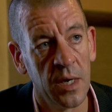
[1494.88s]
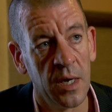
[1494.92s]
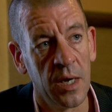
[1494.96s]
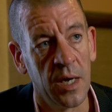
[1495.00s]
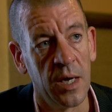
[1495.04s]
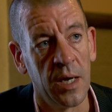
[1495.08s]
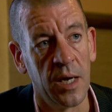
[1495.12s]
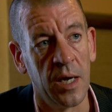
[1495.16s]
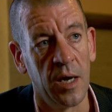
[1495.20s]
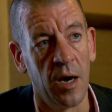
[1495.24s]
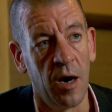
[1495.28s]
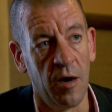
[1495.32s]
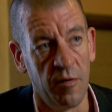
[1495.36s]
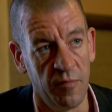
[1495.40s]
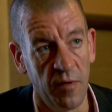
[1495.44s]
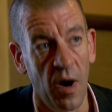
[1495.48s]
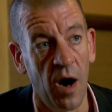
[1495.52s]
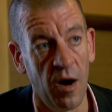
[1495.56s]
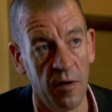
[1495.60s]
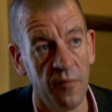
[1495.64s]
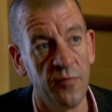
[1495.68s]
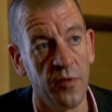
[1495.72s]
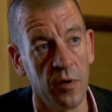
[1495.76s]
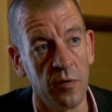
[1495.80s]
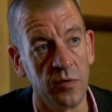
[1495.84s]

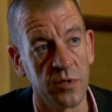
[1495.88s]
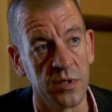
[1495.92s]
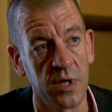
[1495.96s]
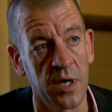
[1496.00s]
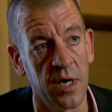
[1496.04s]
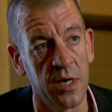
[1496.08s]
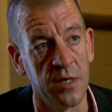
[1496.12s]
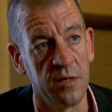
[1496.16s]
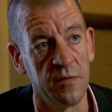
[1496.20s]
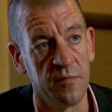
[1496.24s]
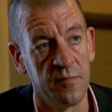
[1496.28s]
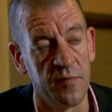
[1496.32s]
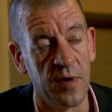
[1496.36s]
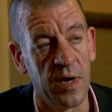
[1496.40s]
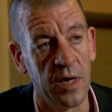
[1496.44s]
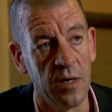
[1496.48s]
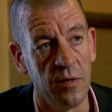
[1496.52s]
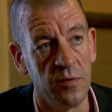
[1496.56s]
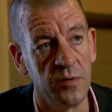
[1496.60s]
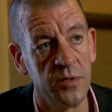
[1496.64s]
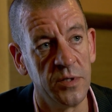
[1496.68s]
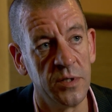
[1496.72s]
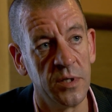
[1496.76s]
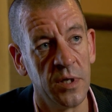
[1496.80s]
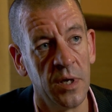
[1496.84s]
of those kind of
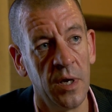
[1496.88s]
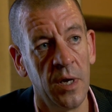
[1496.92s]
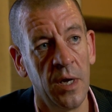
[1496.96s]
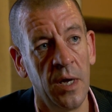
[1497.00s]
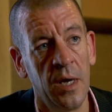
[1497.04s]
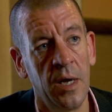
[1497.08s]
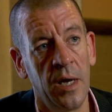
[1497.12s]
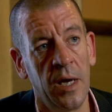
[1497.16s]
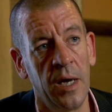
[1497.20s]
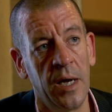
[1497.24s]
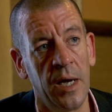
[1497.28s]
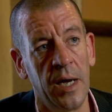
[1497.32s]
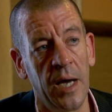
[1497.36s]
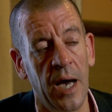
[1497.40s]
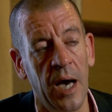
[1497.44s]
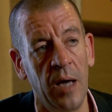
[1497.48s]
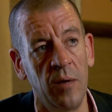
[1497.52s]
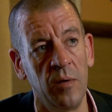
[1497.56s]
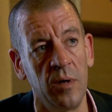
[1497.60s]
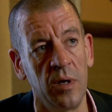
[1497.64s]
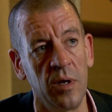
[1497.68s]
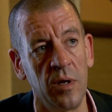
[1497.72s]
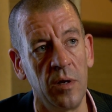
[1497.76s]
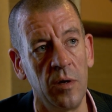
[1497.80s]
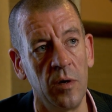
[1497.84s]
values.
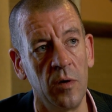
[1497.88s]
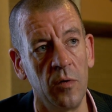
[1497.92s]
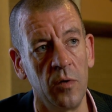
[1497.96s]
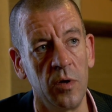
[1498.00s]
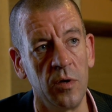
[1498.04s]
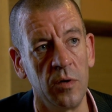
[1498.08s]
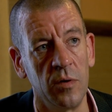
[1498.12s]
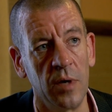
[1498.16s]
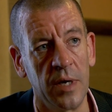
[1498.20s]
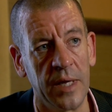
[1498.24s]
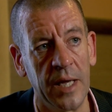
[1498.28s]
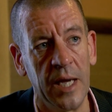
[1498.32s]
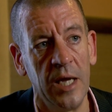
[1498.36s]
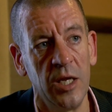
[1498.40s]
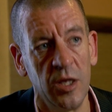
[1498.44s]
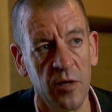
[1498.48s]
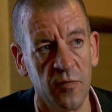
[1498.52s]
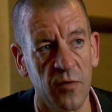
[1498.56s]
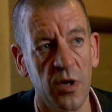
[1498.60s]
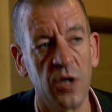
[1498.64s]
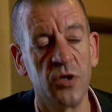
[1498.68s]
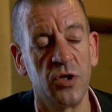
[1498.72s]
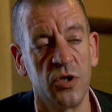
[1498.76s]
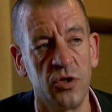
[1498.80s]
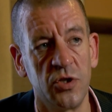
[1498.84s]
And you know, again, you've
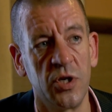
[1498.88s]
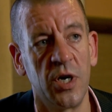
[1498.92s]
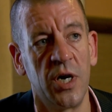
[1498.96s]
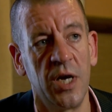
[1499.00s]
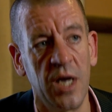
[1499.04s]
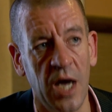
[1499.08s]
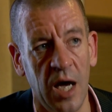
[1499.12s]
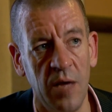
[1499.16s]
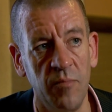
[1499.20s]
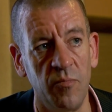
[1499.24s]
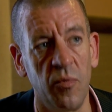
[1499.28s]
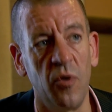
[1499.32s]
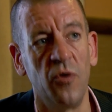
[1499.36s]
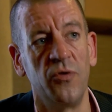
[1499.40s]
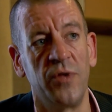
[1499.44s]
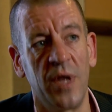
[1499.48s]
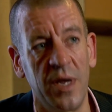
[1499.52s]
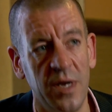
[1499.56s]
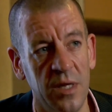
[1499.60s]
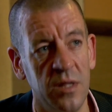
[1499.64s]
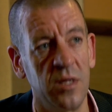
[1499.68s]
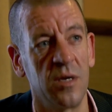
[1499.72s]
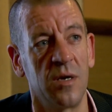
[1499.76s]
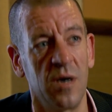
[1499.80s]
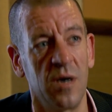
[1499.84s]
got to try and put that in the